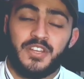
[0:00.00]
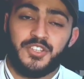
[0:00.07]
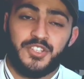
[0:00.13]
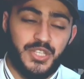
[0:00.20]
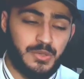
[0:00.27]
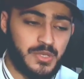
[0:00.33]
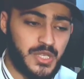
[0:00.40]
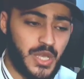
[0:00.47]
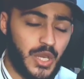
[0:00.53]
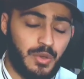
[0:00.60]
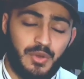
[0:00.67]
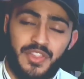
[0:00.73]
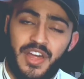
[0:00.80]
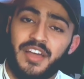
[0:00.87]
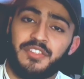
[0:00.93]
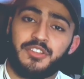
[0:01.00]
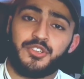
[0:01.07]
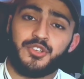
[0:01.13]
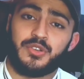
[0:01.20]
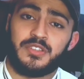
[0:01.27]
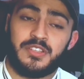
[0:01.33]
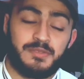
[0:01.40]
She was the only one that had the
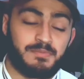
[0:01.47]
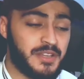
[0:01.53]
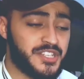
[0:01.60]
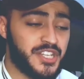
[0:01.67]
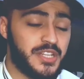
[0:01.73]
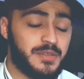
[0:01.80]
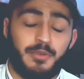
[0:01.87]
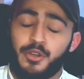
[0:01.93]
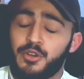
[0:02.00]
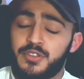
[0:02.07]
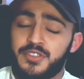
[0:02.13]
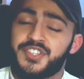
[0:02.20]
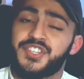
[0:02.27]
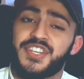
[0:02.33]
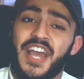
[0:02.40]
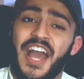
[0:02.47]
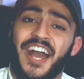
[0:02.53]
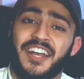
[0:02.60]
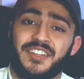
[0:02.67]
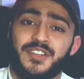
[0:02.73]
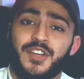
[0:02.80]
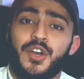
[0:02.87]
choice, especially because she
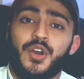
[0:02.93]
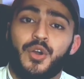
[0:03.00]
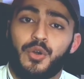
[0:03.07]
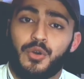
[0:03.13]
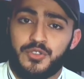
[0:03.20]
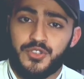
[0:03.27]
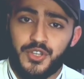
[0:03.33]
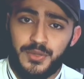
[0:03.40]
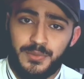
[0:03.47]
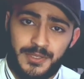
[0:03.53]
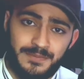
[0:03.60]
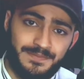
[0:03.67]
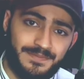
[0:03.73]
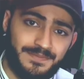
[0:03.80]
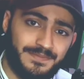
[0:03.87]
had autonomy.